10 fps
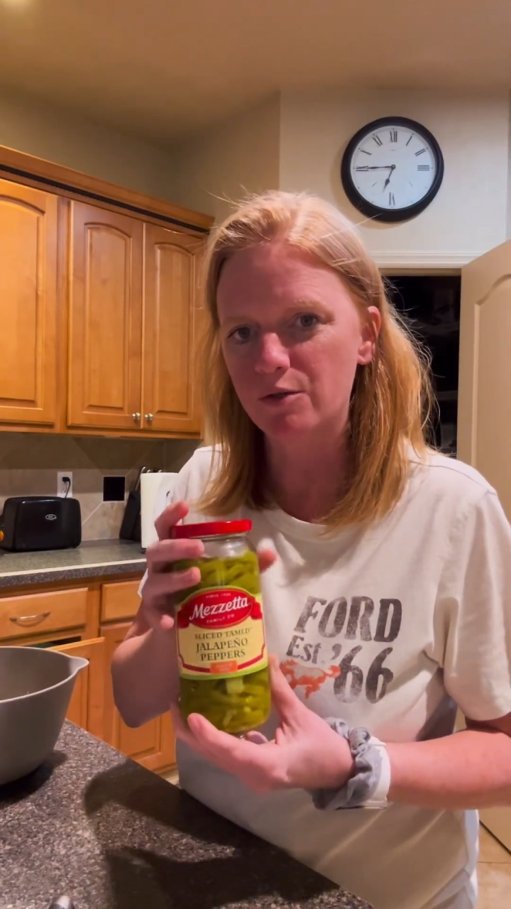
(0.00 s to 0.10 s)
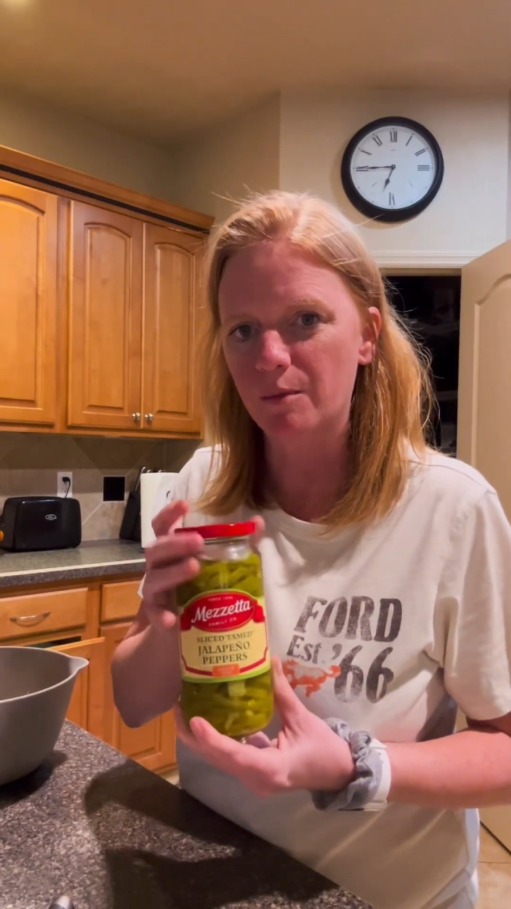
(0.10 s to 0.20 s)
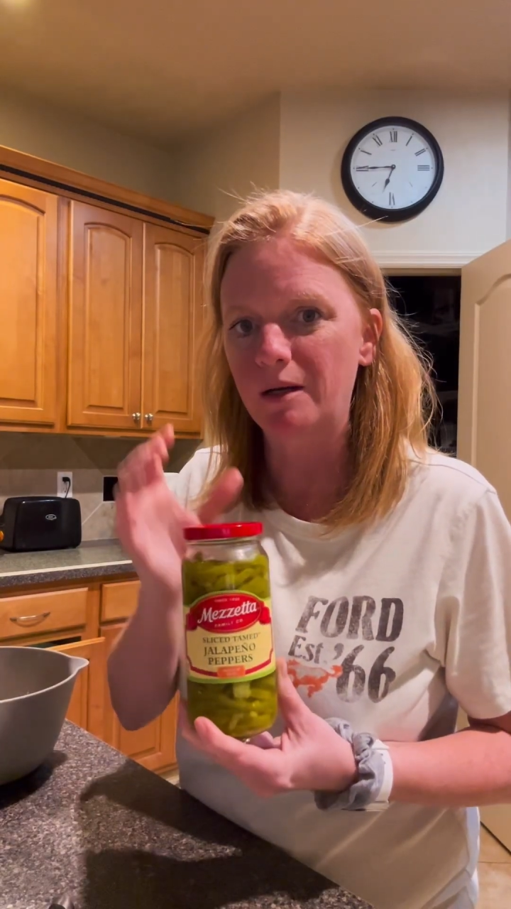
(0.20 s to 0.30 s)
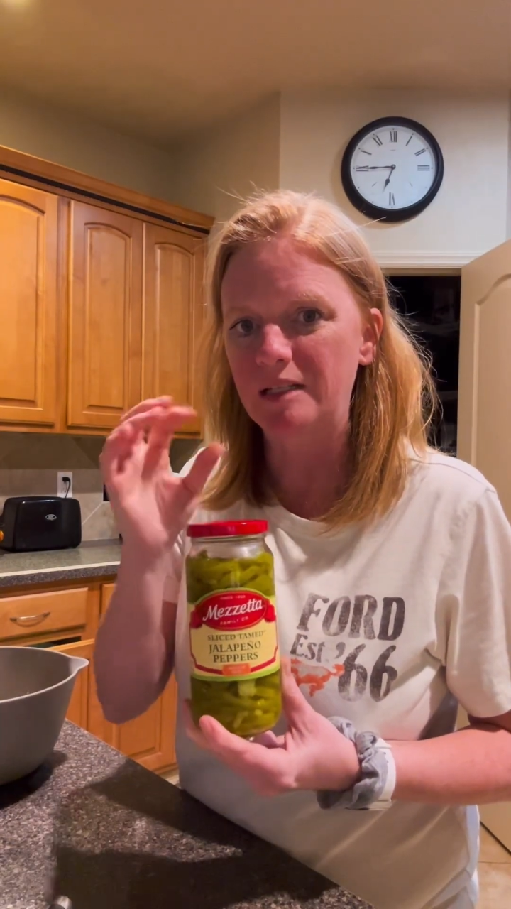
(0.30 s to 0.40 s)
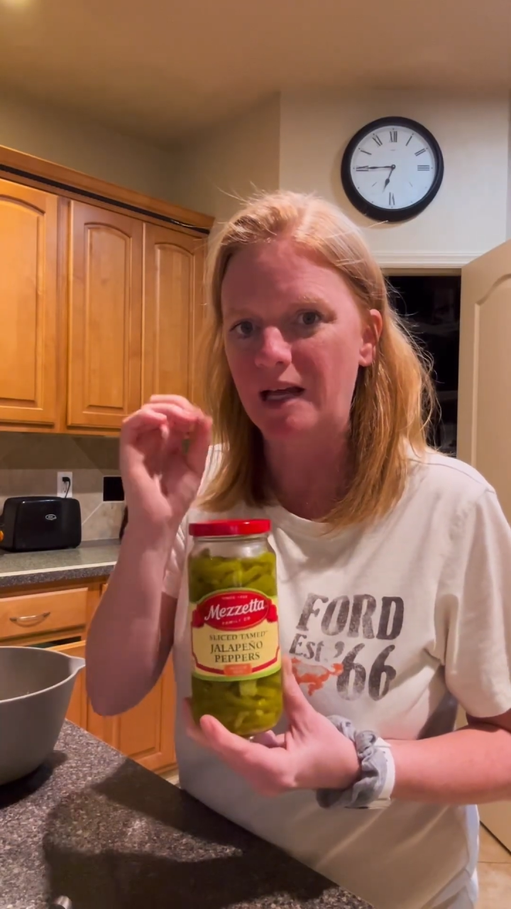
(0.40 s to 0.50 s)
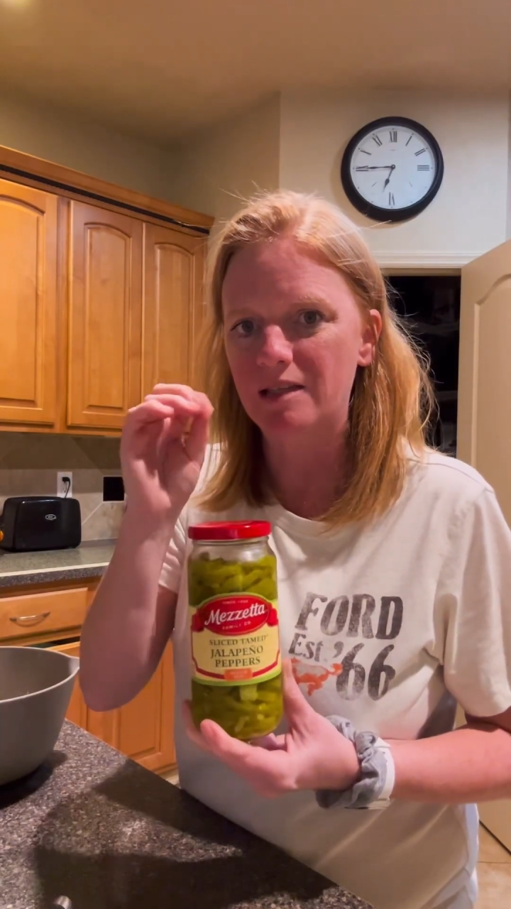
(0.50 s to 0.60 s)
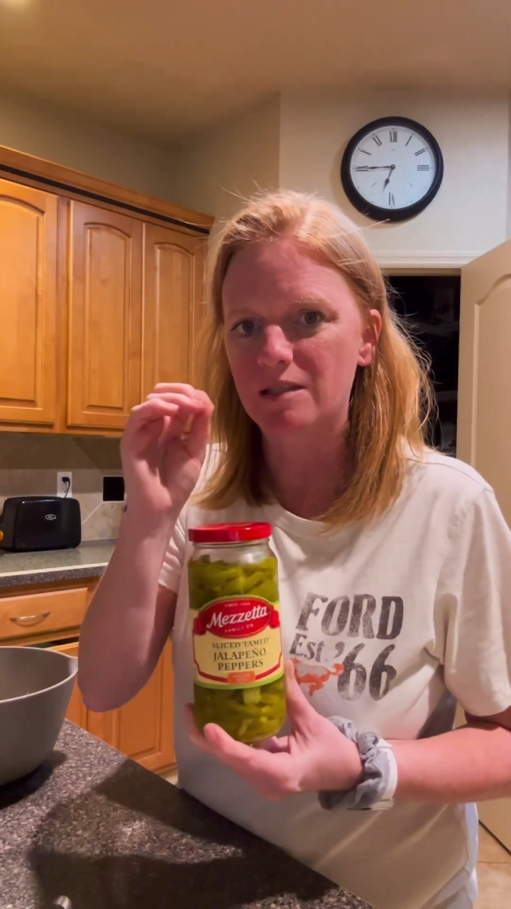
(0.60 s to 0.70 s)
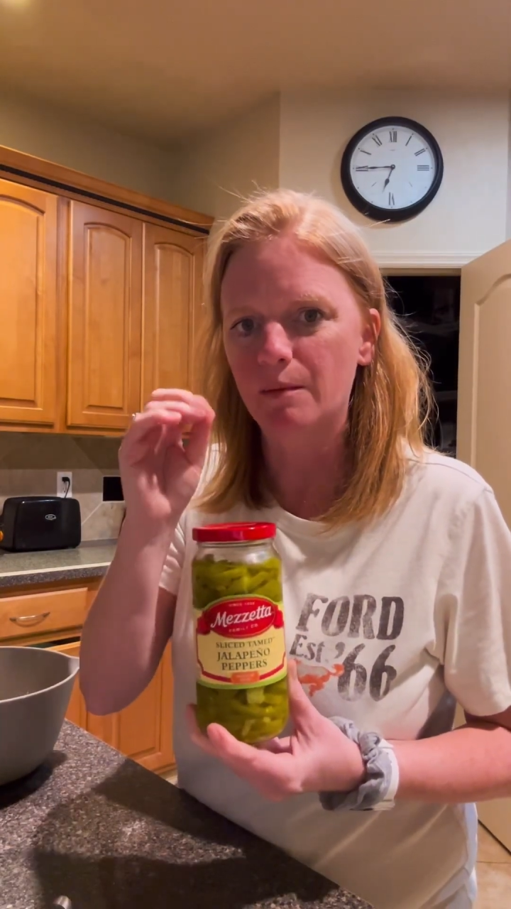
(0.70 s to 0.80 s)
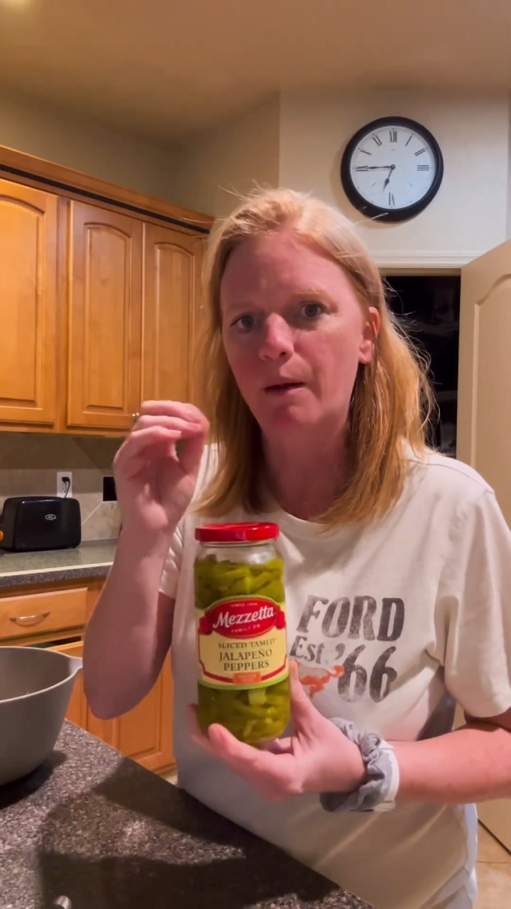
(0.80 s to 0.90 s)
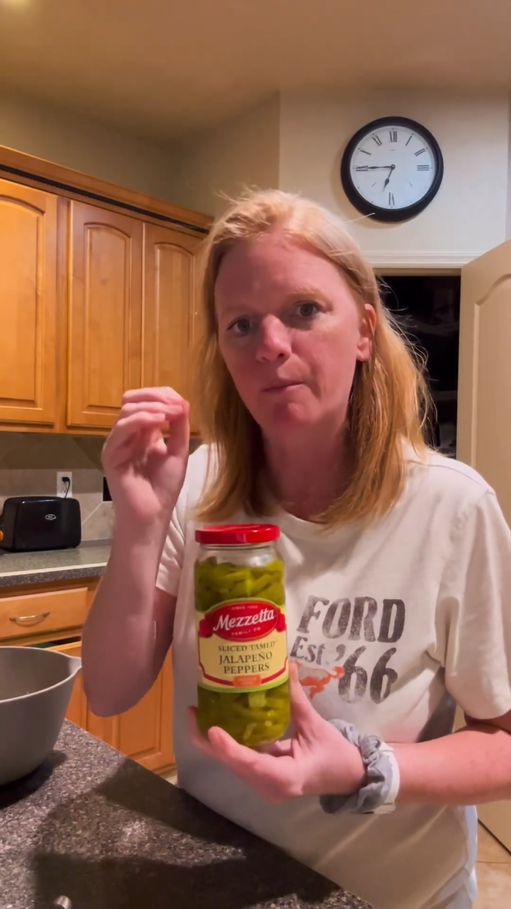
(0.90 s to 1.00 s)
I'm gonna dice
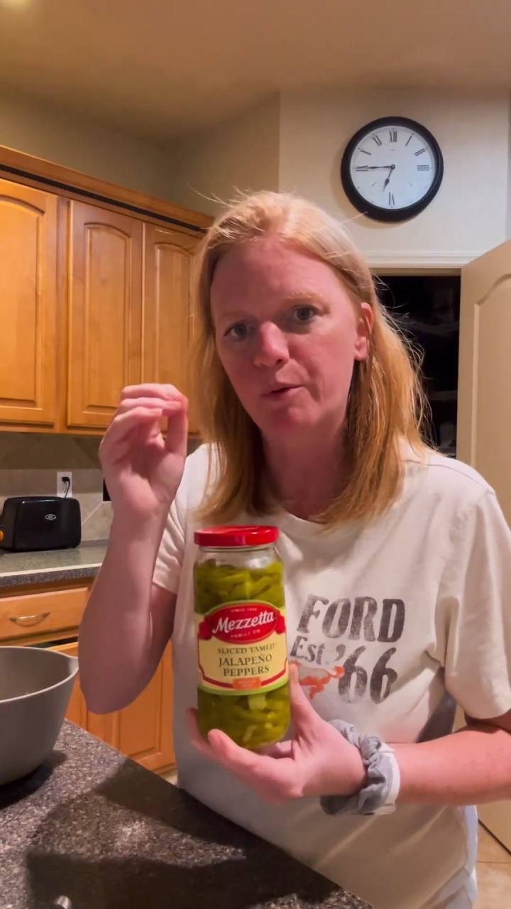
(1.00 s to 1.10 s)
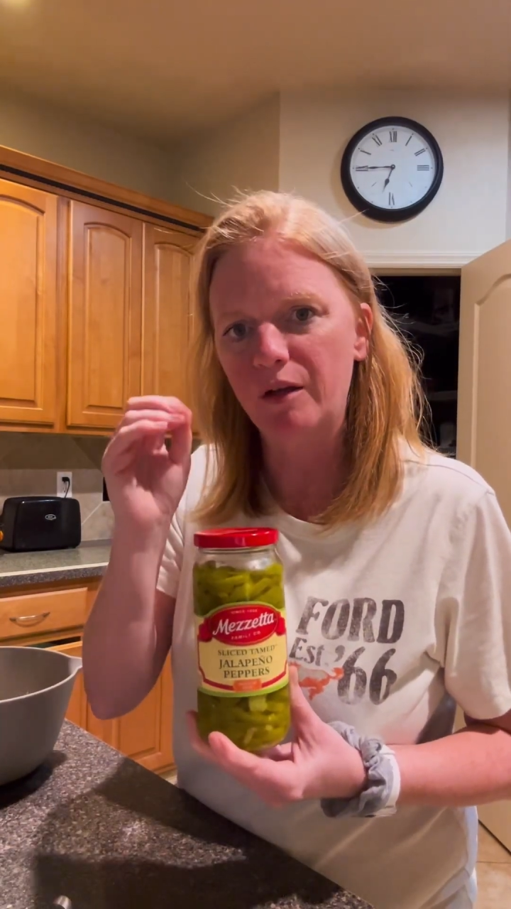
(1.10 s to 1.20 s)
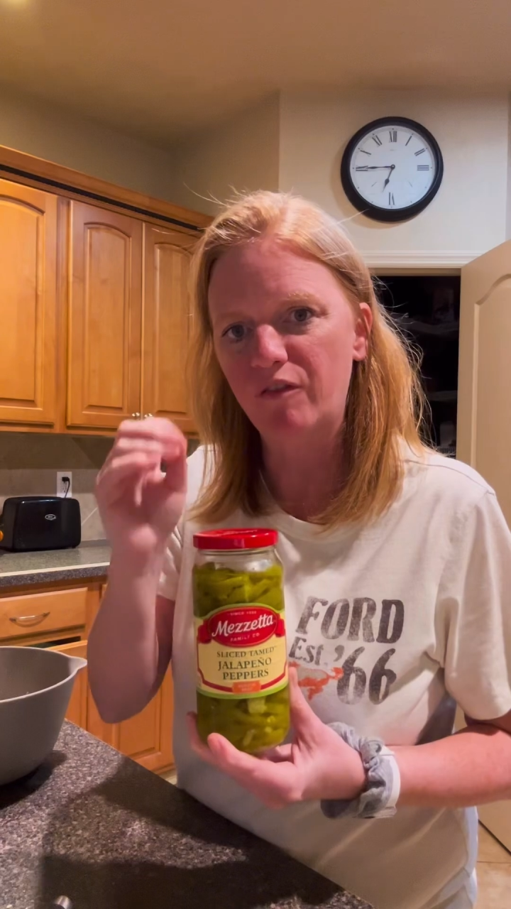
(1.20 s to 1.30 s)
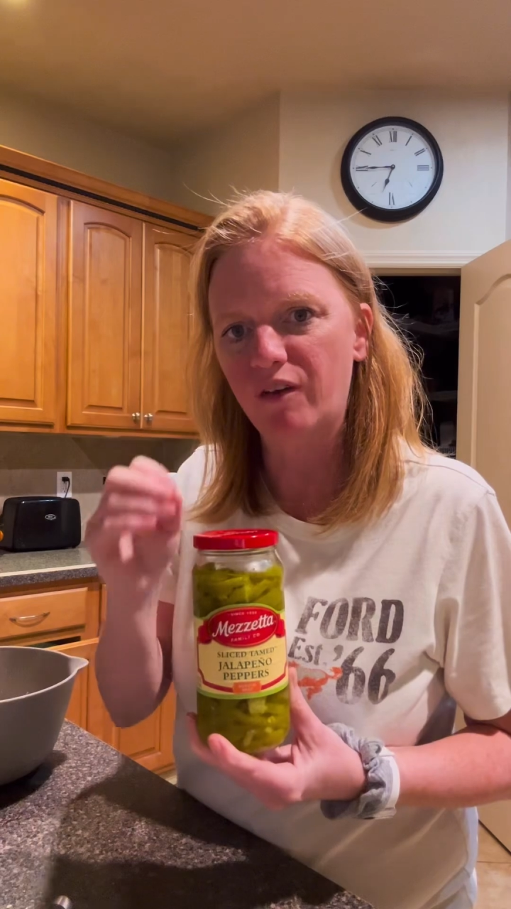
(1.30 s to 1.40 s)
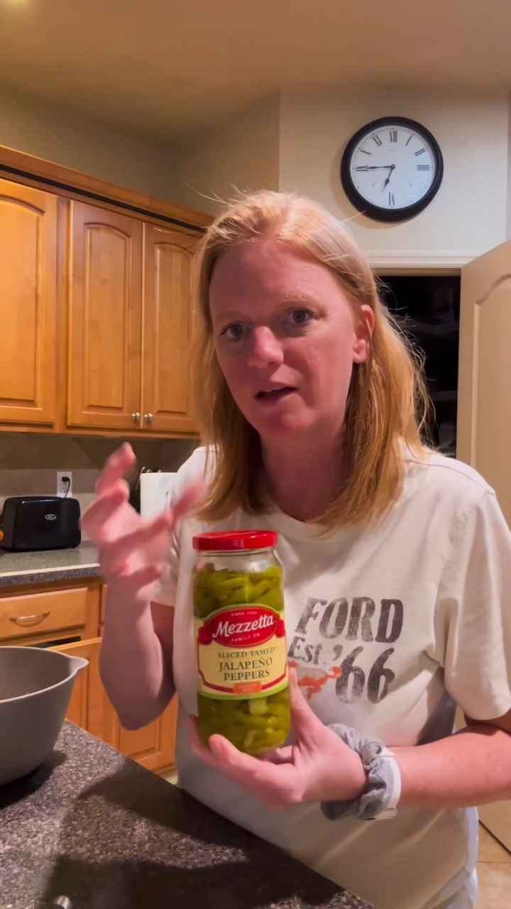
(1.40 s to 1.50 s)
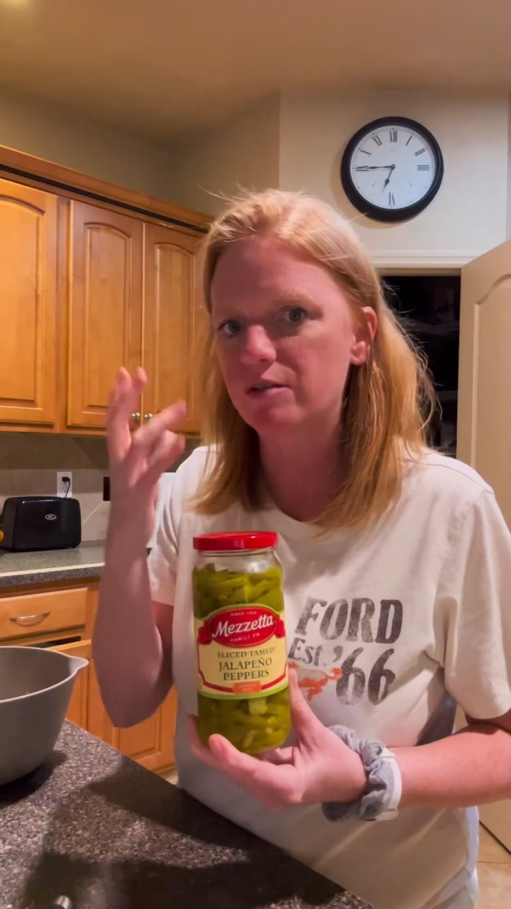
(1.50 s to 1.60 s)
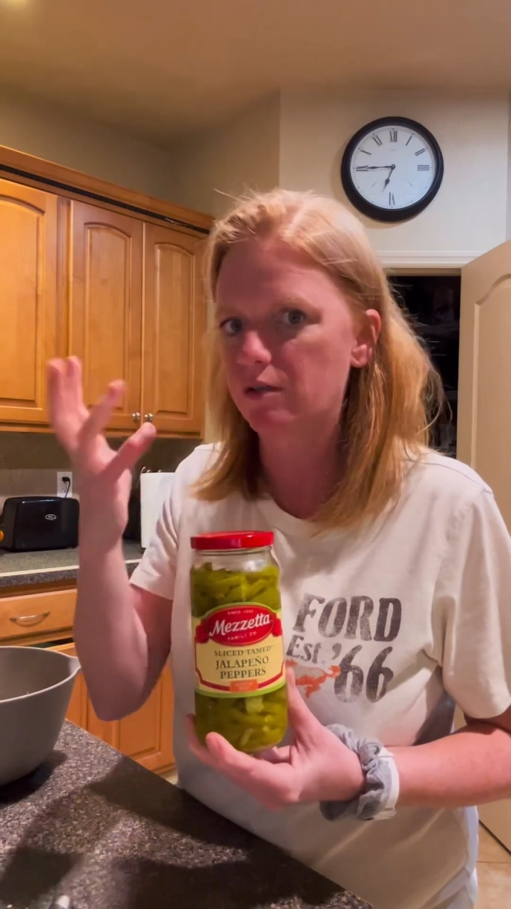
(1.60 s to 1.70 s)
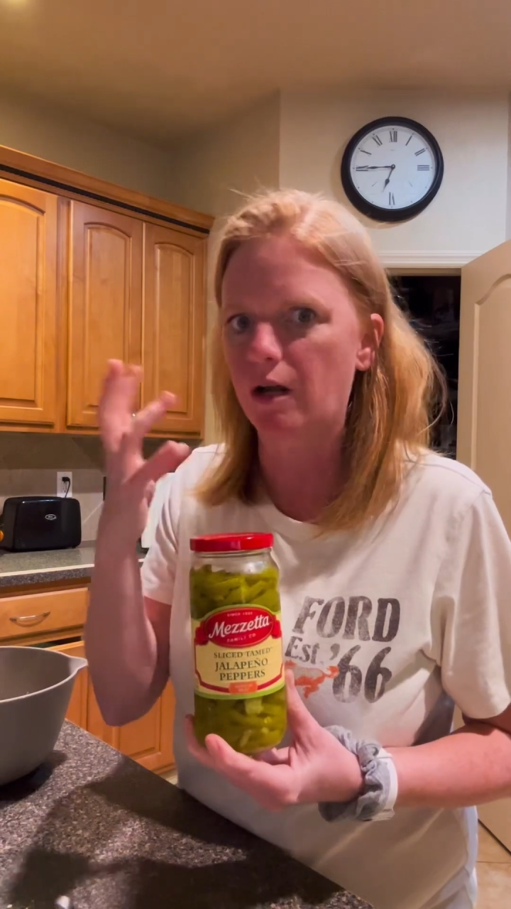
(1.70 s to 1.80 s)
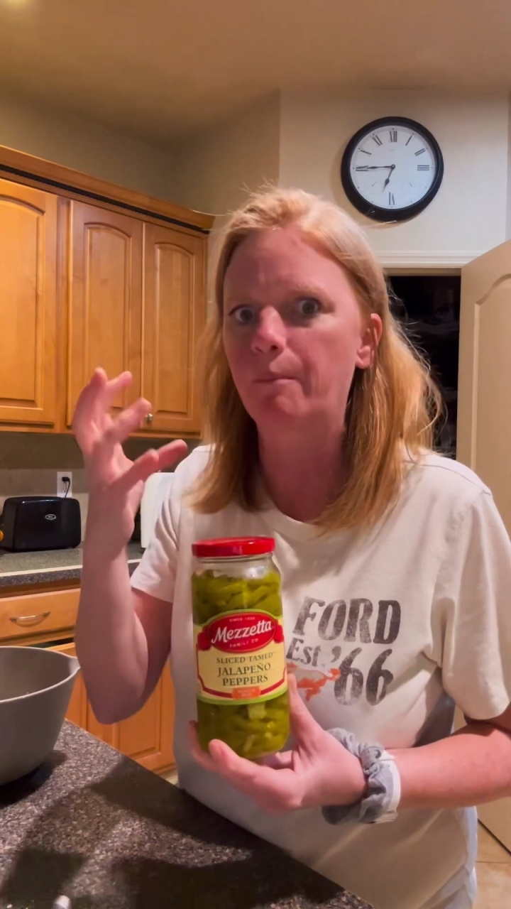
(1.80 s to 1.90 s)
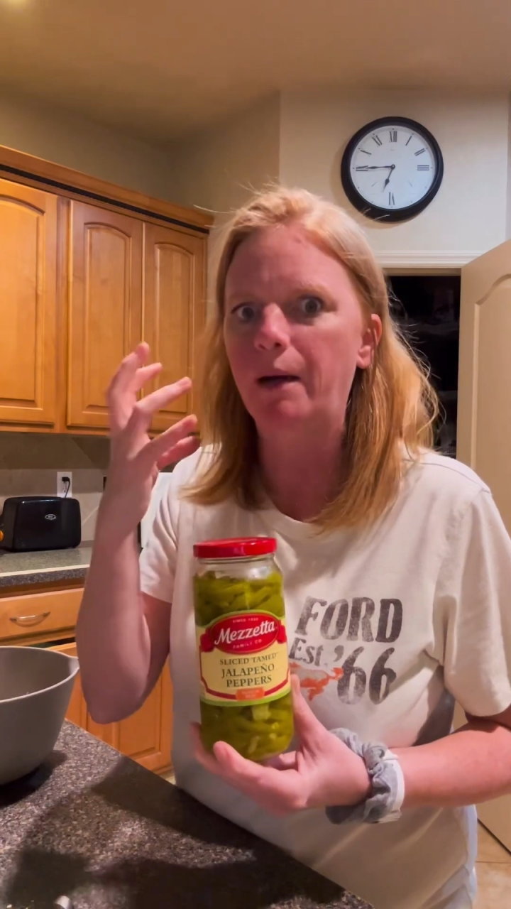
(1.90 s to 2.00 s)
them up pretty fine so you're
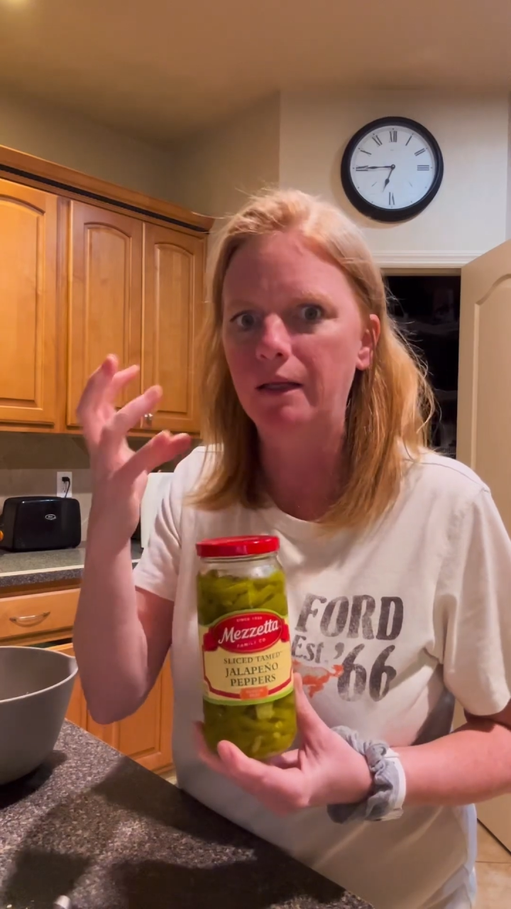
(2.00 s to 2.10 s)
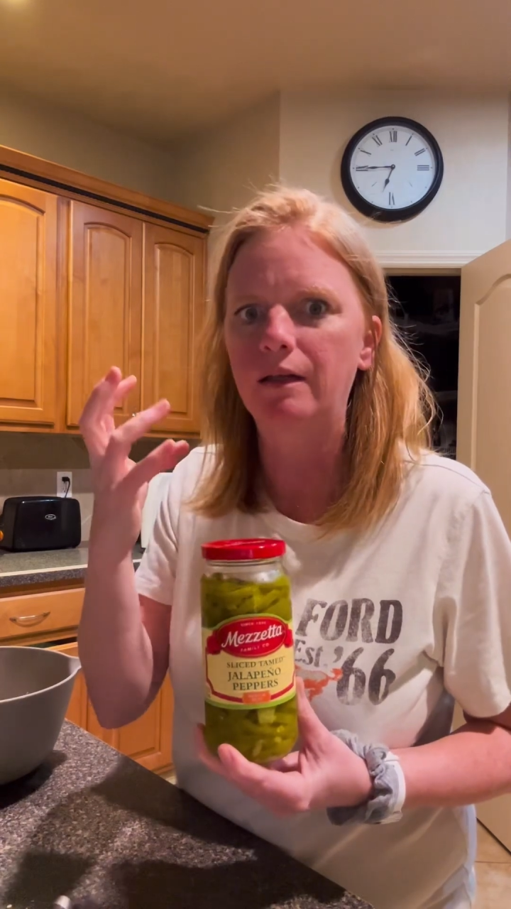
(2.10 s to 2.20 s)
not biting